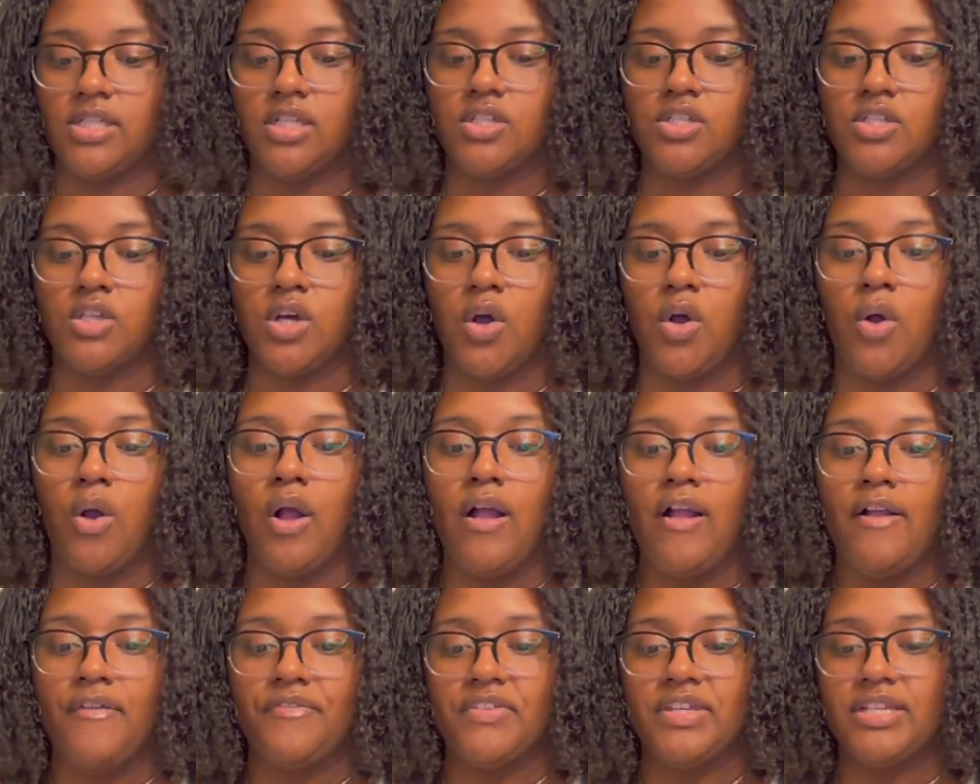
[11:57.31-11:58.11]
So
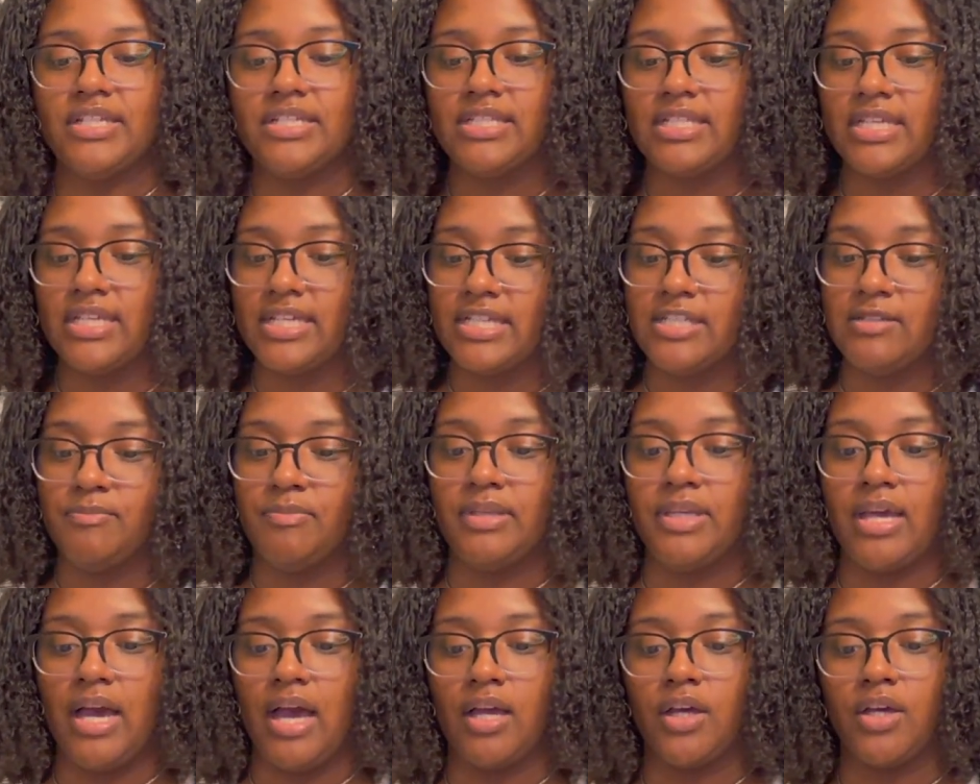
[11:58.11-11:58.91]
this is
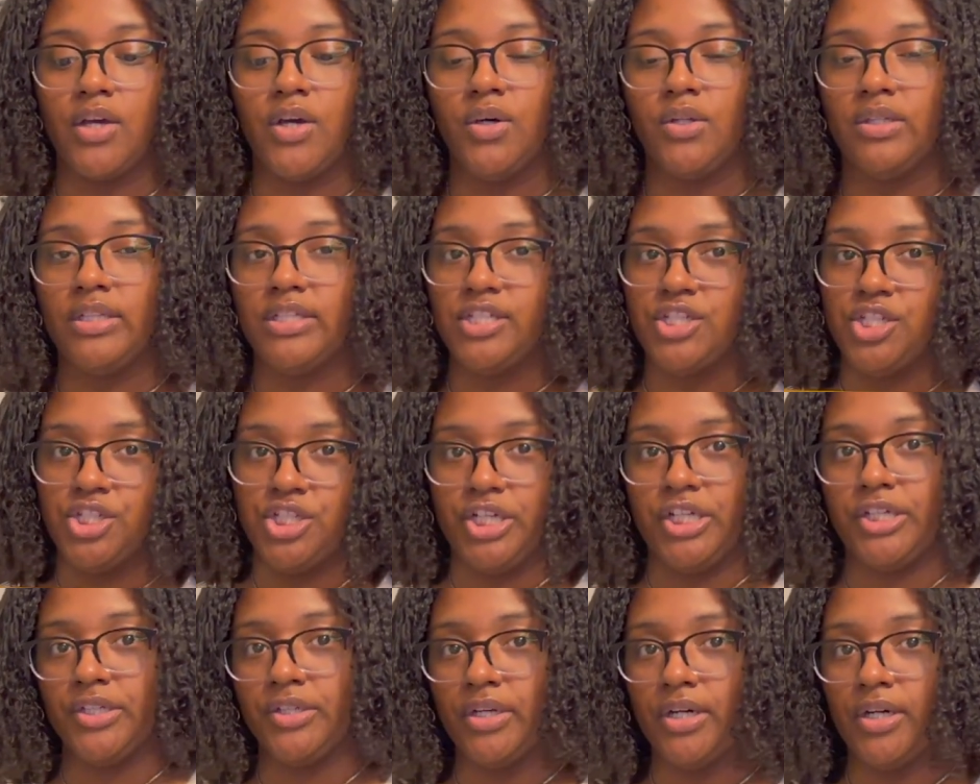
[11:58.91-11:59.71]
Bianco
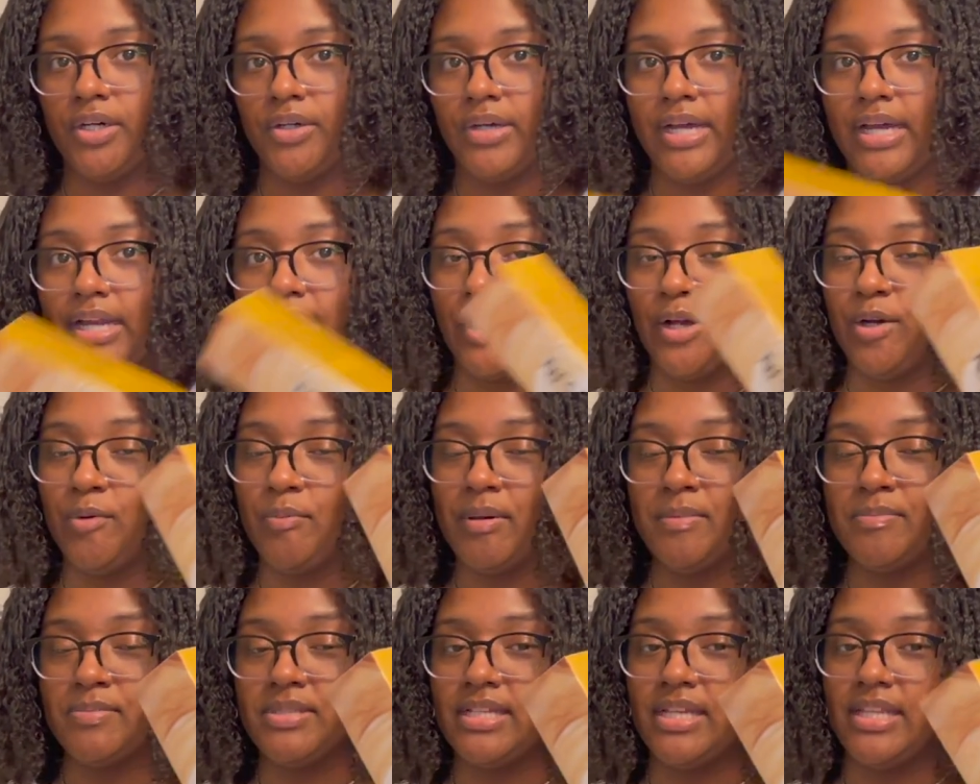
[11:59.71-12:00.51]
Leggero, and I hope
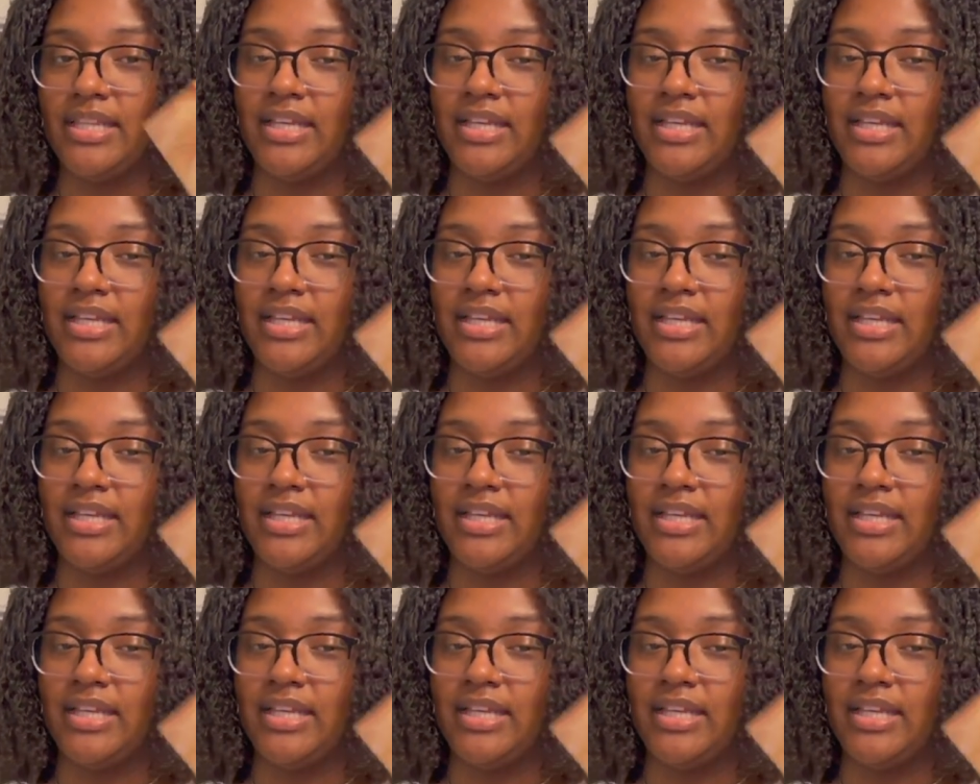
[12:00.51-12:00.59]
I'm saying